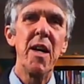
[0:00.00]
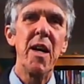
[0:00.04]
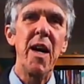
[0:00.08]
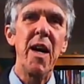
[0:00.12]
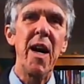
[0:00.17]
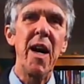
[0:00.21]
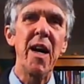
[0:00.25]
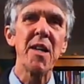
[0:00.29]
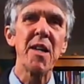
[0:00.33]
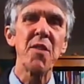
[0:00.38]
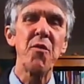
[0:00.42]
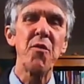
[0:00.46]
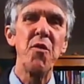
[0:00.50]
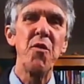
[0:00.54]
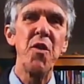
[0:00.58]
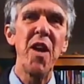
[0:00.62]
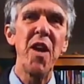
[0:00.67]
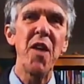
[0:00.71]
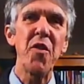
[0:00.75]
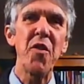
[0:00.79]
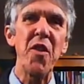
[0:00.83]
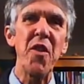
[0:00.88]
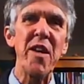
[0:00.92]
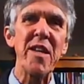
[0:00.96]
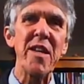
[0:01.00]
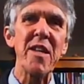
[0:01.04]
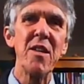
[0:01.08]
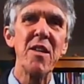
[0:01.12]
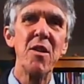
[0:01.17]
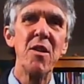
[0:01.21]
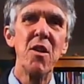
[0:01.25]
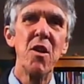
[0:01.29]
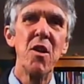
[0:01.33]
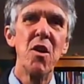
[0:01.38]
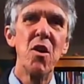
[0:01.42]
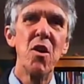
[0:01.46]
out of nothing
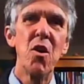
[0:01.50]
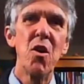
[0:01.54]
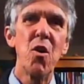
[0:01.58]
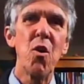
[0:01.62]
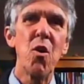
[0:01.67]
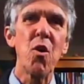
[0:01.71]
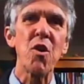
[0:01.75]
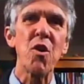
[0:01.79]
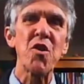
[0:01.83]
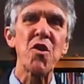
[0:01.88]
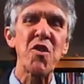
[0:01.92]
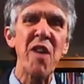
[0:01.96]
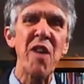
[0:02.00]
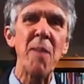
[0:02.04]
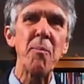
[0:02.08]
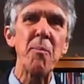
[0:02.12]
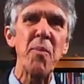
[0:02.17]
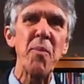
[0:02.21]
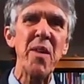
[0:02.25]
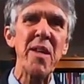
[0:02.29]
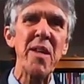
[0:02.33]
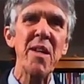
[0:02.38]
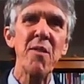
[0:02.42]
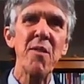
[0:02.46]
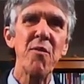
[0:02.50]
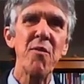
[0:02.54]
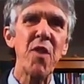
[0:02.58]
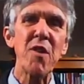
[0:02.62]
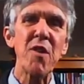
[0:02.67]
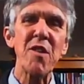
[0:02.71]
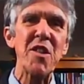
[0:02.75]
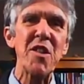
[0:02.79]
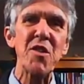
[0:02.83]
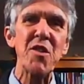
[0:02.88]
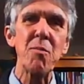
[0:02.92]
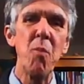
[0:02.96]
or something
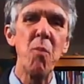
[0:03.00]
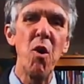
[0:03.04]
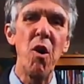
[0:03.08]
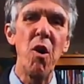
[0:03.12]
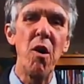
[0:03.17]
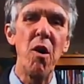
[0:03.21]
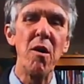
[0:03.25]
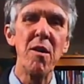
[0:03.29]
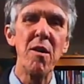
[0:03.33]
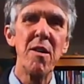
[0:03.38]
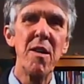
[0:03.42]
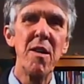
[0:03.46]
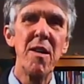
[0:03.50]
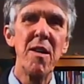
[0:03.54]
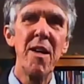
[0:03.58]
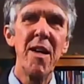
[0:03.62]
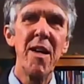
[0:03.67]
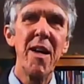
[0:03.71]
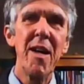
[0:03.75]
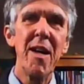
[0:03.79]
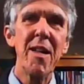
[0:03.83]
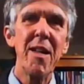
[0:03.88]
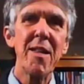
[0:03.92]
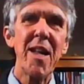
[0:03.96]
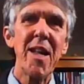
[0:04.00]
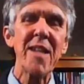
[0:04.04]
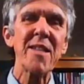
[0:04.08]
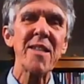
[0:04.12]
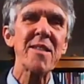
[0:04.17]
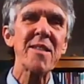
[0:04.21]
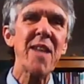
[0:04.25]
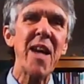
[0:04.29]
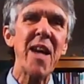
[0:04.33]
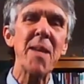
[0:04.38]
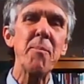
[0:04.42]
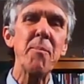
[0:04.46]
very small. That
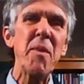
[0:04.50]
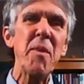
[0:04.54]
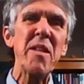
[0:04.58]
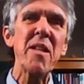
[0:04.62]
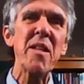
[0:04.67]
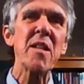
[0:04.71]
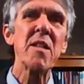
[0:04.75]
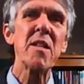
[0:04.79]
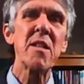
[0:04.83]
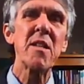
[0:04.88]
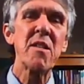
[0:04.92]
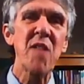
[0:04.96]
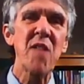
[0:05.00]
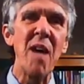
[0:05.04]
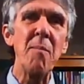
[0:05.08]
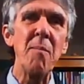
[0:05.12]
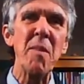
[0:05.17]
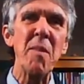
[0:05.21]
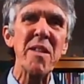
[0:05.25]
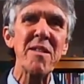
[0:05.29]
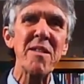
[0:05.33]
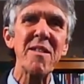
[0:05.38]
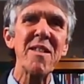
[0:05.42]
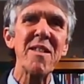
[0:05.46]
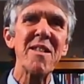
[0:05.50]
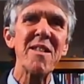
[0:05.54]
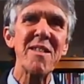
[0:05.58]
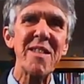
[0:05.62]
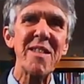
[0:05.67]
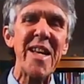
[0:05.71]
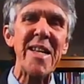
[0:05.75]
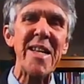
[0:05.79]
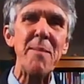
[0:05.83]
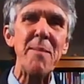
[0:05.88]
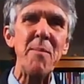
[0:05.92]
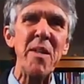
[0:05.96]
has got to be the dumbest
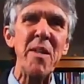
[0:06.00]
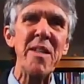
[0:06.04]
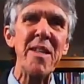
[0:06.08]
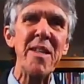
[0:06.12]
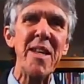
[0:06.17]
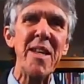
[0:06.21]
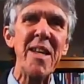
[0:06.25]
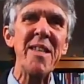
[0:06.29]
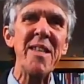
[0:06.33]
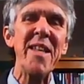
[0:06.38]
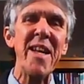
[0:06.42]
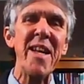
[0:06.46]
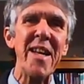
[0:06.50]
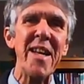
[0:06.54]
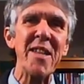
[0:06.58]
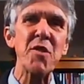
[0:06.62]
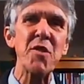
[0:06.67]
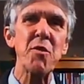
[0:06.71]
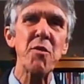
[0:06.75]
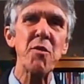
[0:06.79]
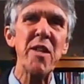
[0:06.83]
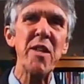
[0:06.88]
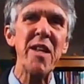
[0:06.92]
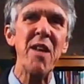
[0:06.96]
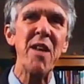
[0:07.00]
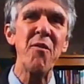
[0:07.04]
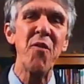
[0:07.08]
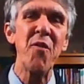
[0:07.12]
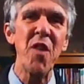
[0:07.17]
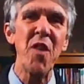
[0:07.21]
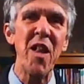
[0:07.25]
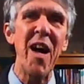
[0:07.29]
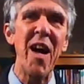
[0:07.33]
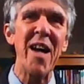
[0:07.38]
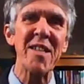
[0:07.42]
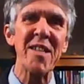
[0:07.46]
statement in the history of
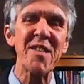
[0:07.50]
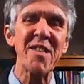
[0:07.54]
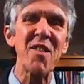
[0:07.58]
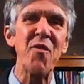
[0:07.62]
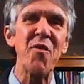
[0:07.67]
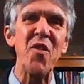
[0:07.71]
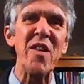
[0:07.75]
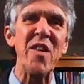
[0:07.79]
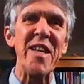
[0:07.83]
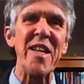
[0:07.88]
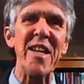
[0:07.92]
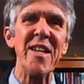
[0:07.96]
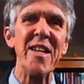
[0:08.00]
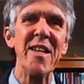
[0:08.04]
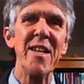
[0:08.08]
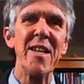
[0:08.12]
philosophy.